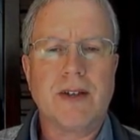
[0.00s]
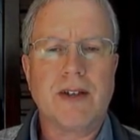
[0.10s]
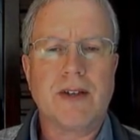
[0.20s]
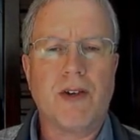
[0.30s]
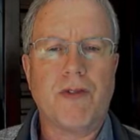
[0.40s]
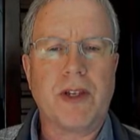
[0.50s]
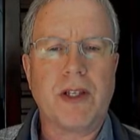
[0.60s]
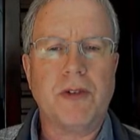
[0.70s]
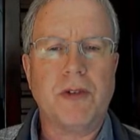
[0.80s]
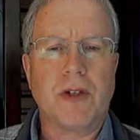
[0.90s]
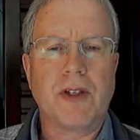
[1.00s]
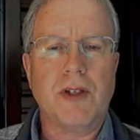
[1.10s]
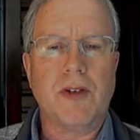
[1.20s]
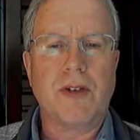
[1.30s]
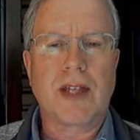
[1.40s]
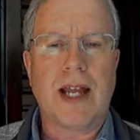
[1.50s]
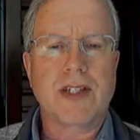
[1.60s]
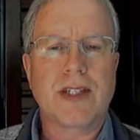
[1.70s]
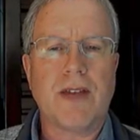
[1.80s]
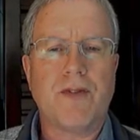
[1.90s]
hopefully you'll
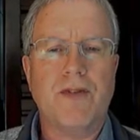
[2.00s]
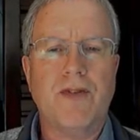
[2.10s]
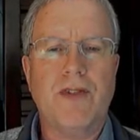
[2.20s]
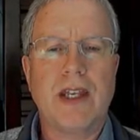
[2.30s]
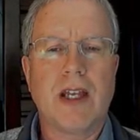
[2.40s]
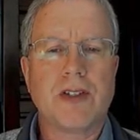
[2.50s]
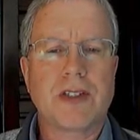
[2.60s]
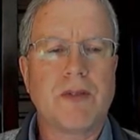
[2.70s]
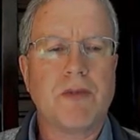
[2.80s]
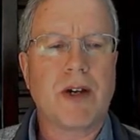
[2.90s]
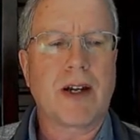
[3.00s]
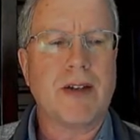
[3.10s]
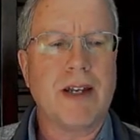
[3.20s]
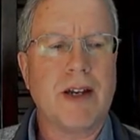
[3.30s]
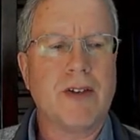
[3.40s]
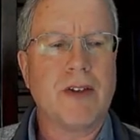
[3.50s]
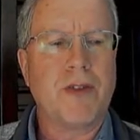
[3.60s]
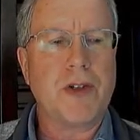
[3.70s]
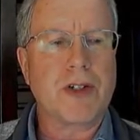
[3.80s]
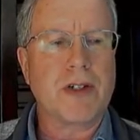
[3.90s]
catch that video somewhere near in the
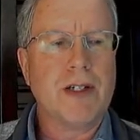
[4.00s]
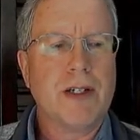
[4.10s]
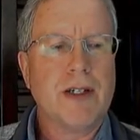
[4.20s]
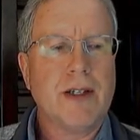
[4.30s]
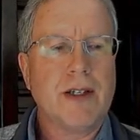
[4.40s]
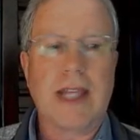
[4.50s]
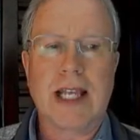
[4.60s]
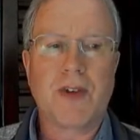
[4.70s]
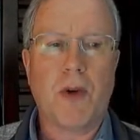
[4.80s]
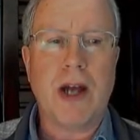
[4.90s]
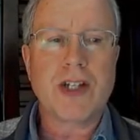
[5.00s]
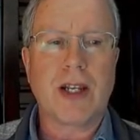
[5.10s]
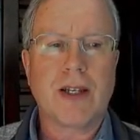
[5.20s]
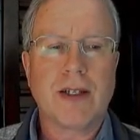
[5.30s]
future. Thanks for watching.